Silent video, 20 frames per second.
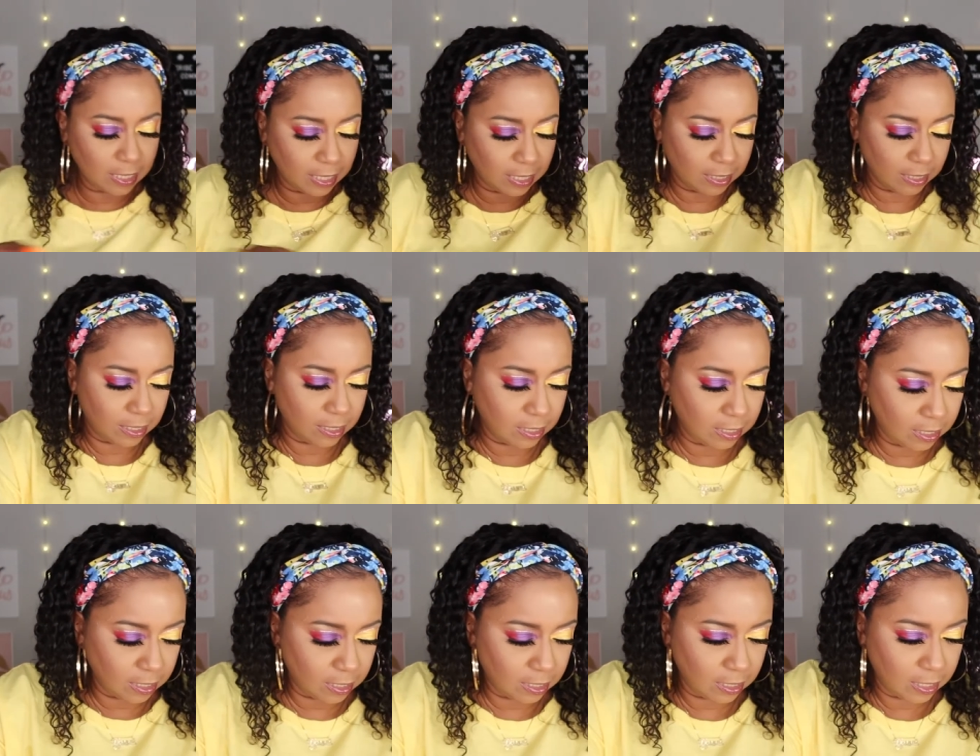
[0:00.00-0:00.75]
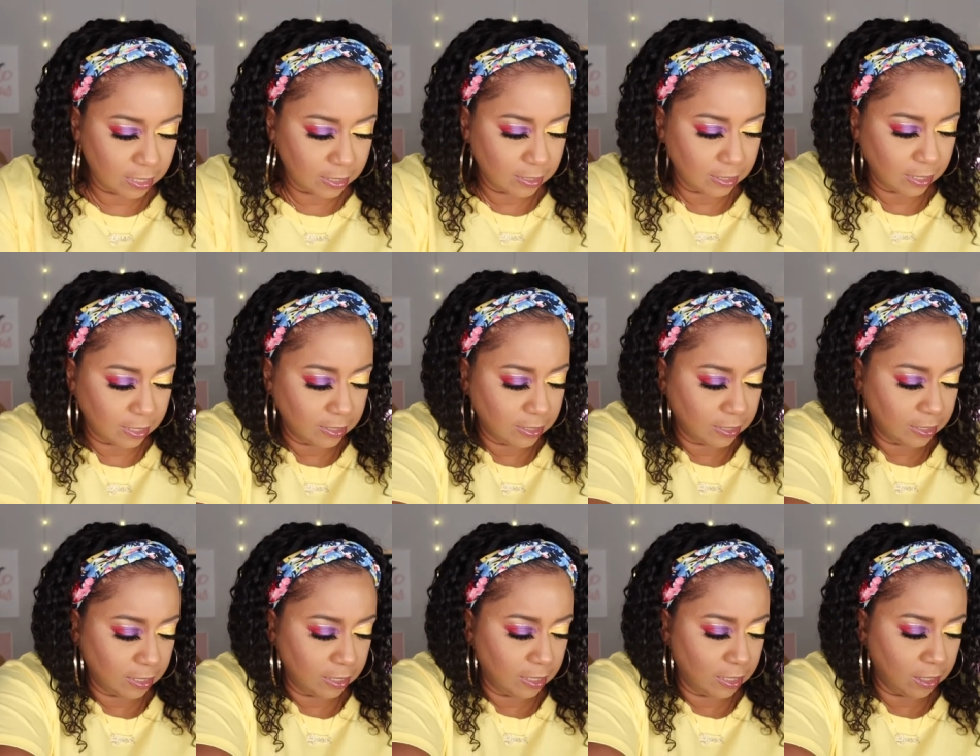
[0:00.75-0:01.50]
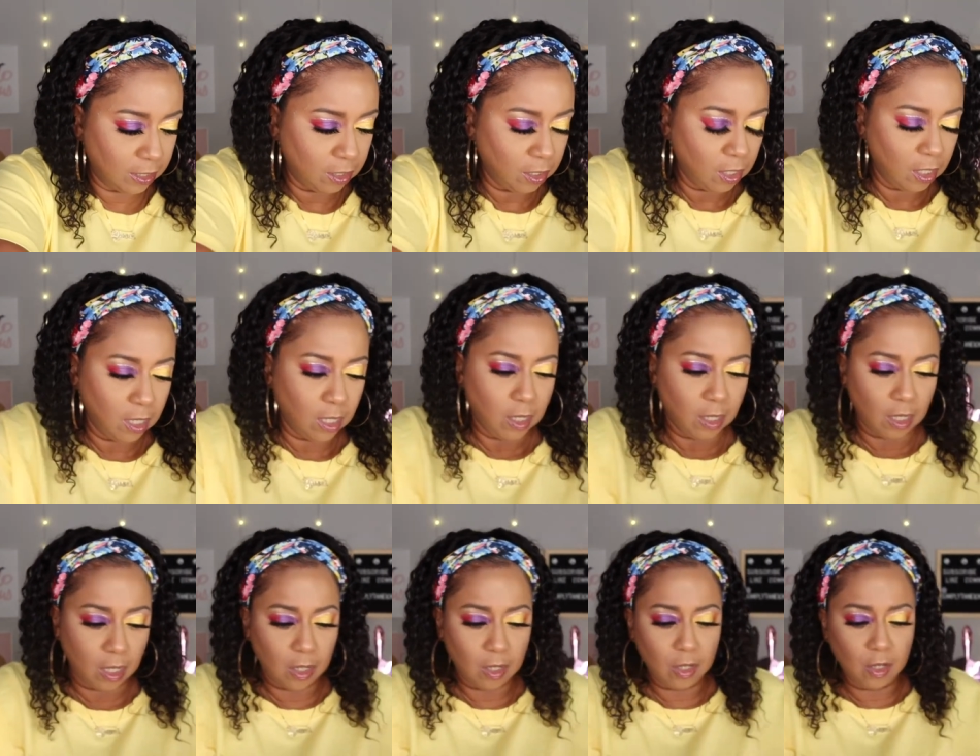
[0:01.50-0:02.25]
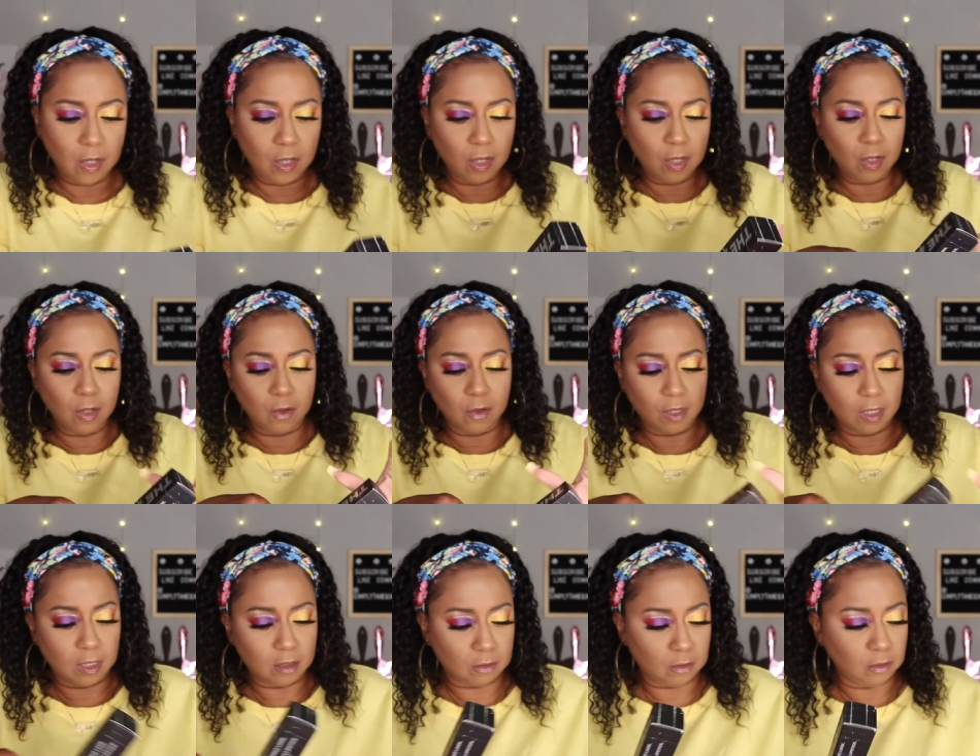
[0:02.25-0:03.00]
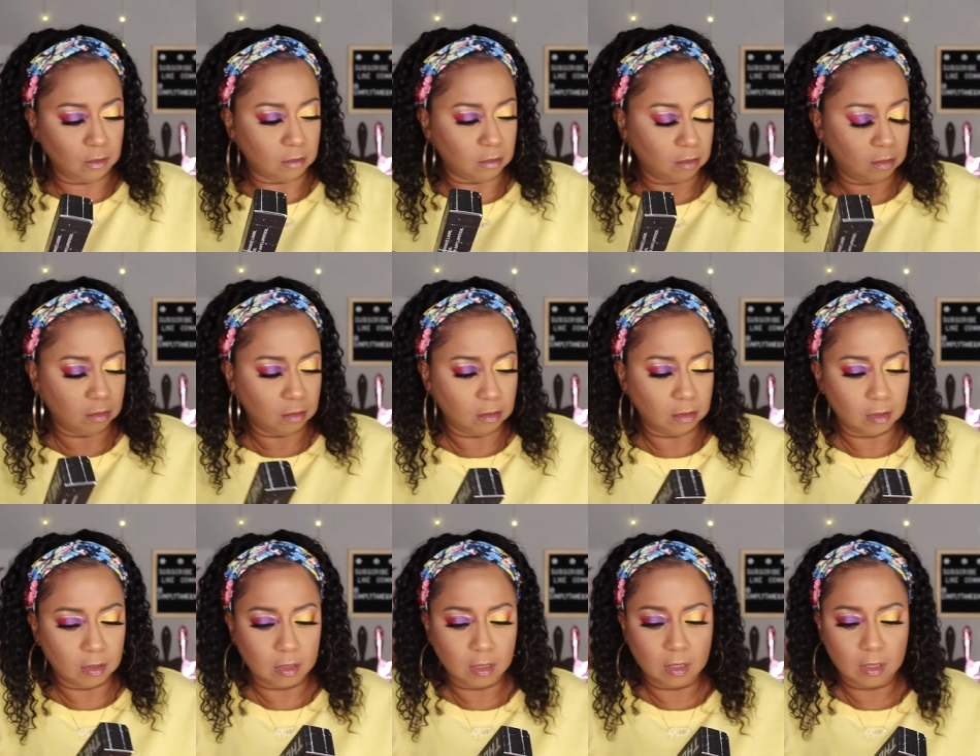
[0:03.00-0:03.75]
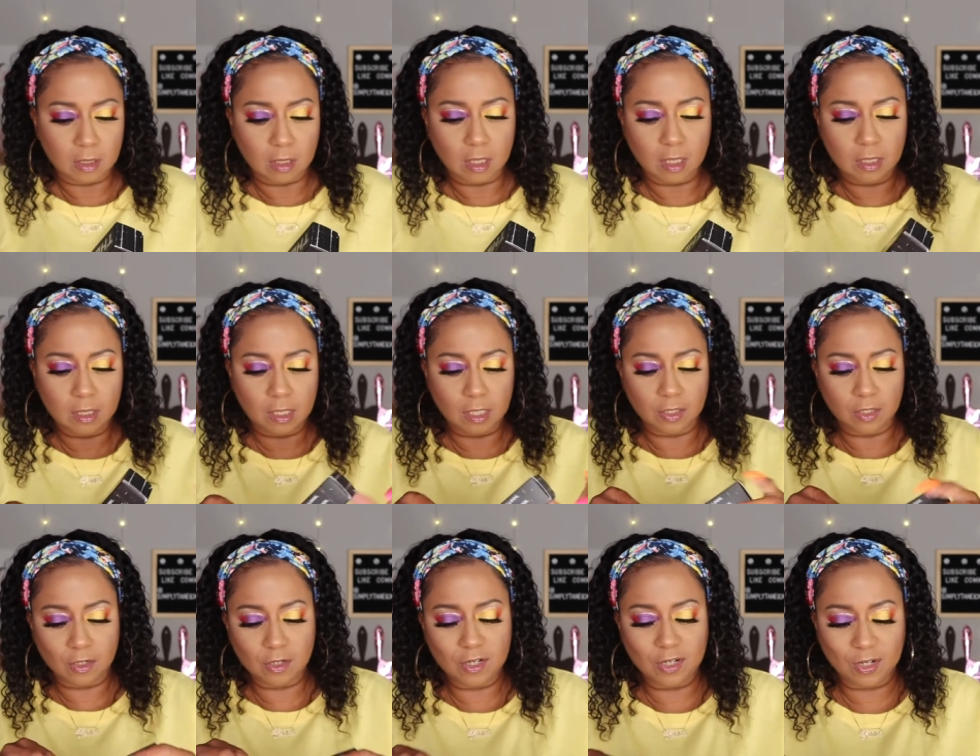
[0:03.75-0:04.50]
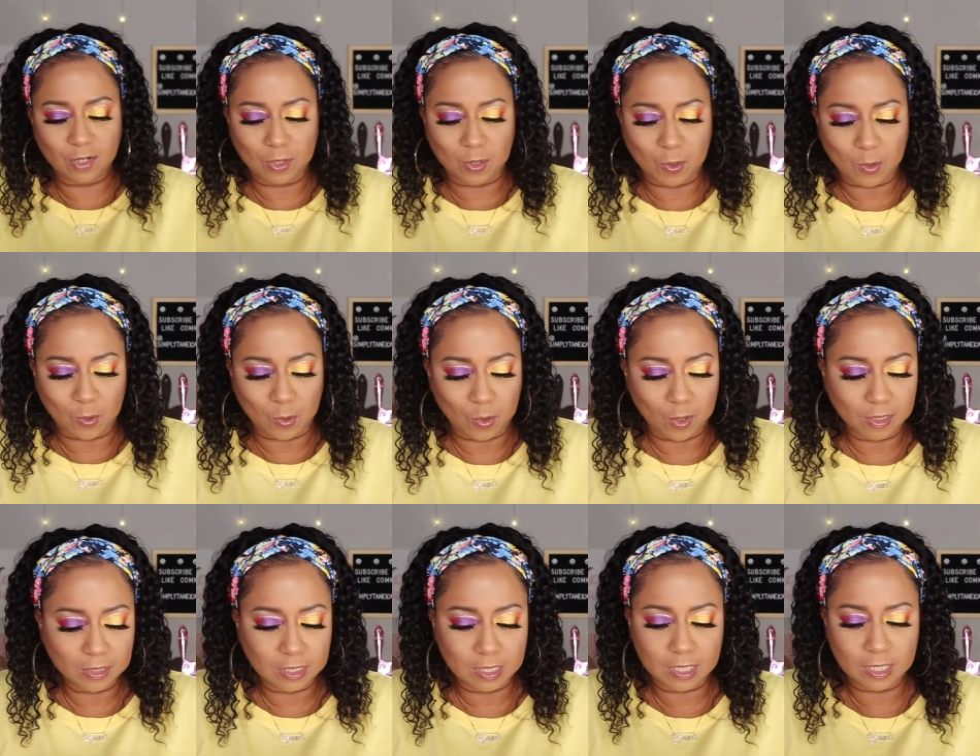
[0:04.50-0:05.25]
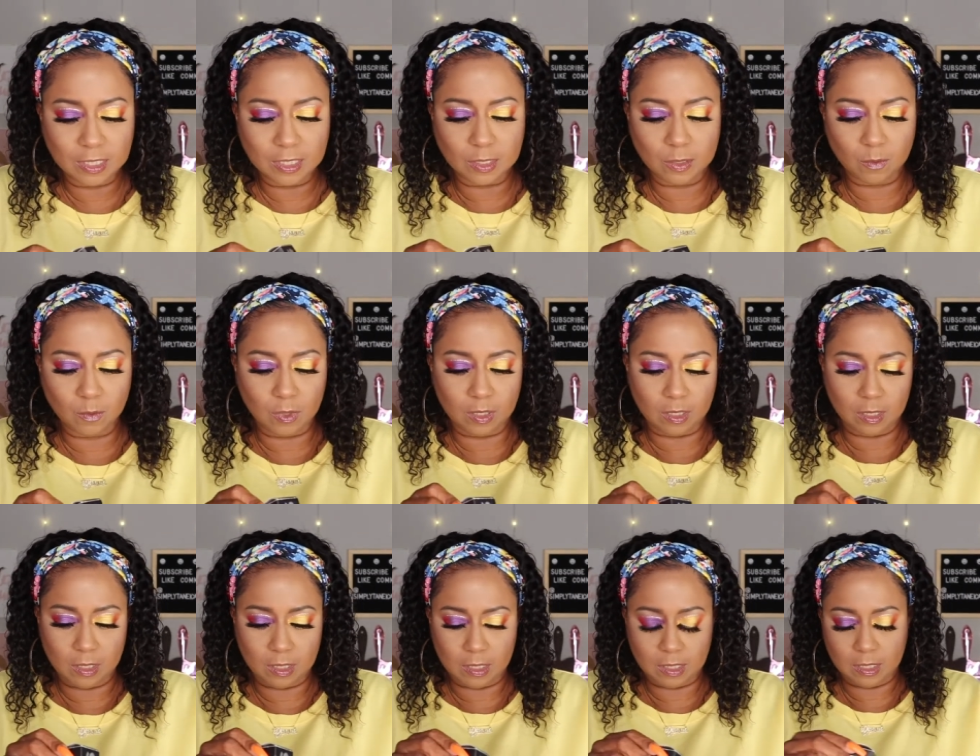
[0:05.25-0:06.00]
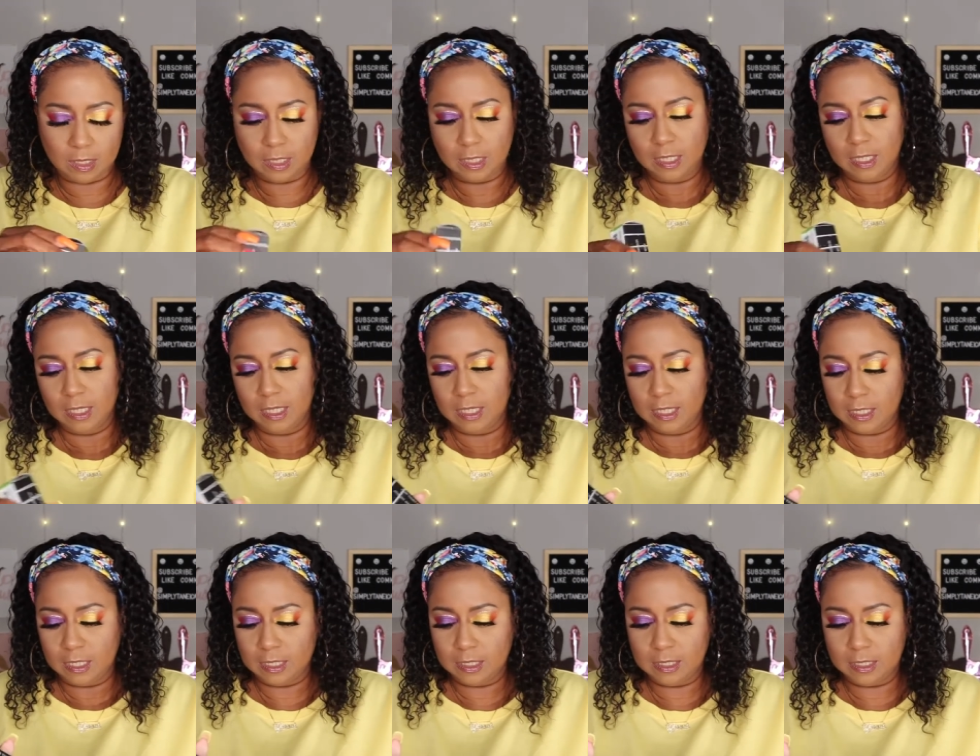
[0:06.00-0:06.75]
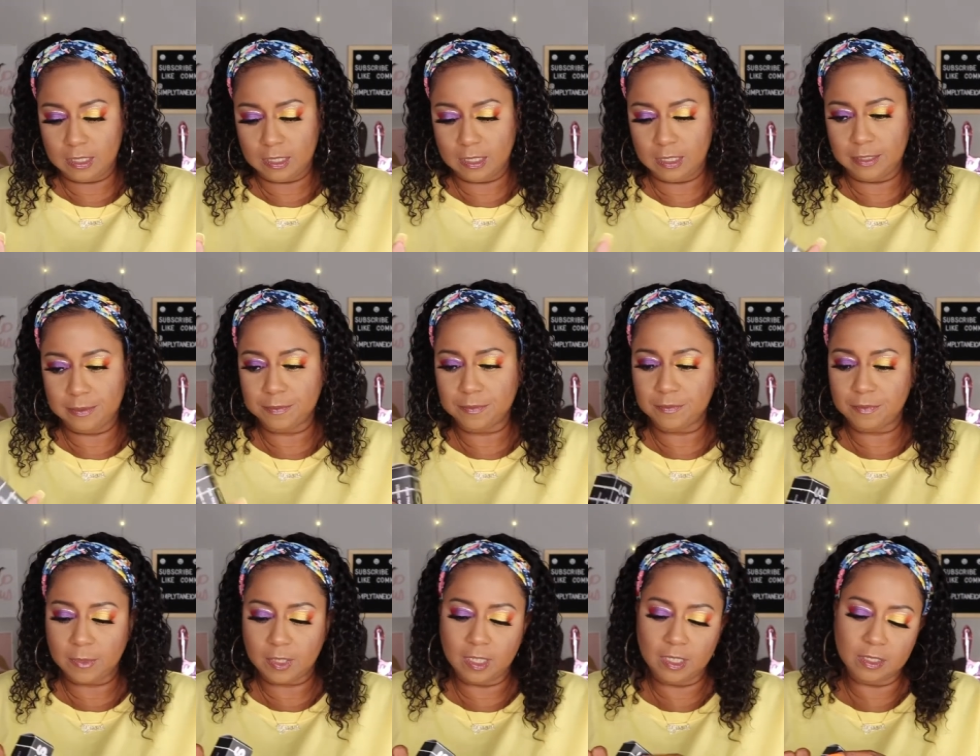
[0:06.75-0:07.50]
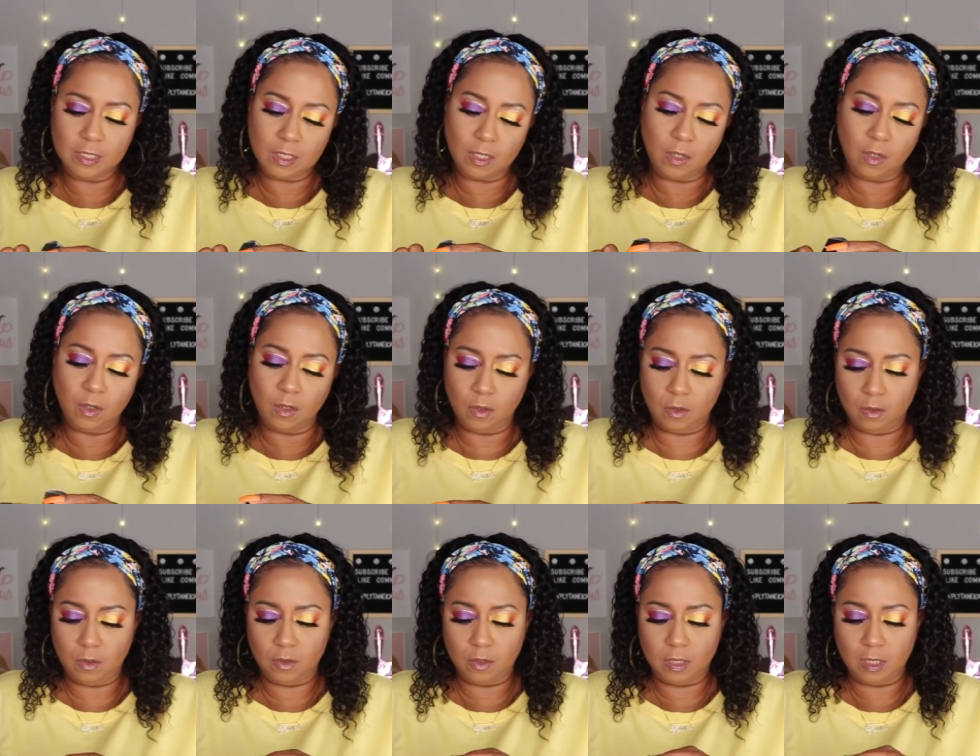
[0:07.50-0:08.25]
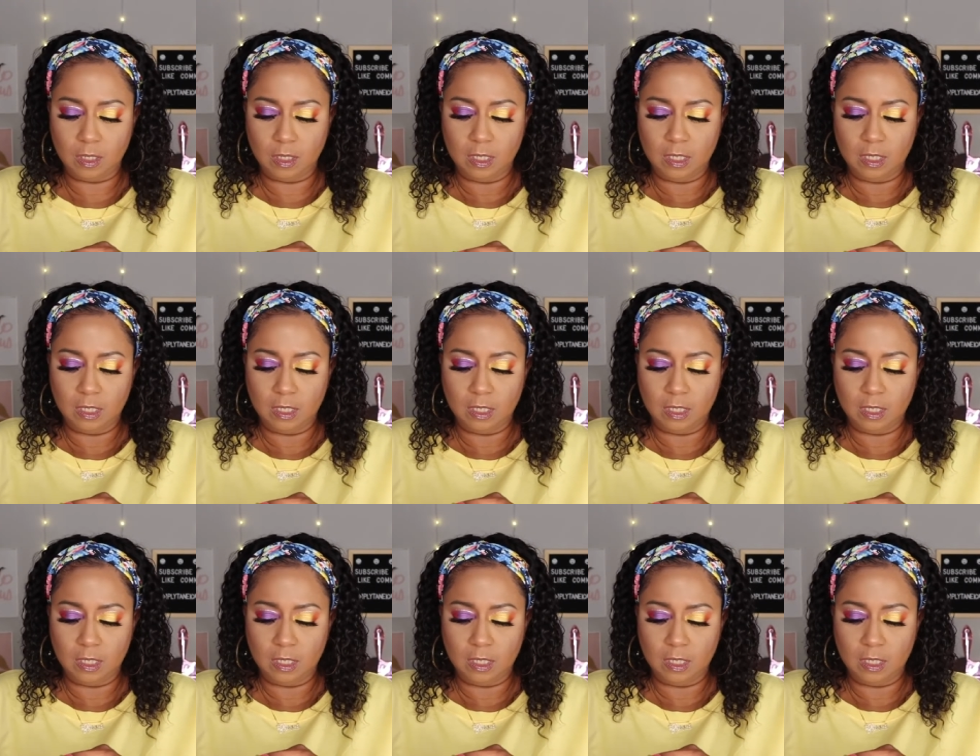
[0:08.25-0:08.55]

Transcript: And then next I see here, oh, ooh, another gloss. This one, let's see, It's called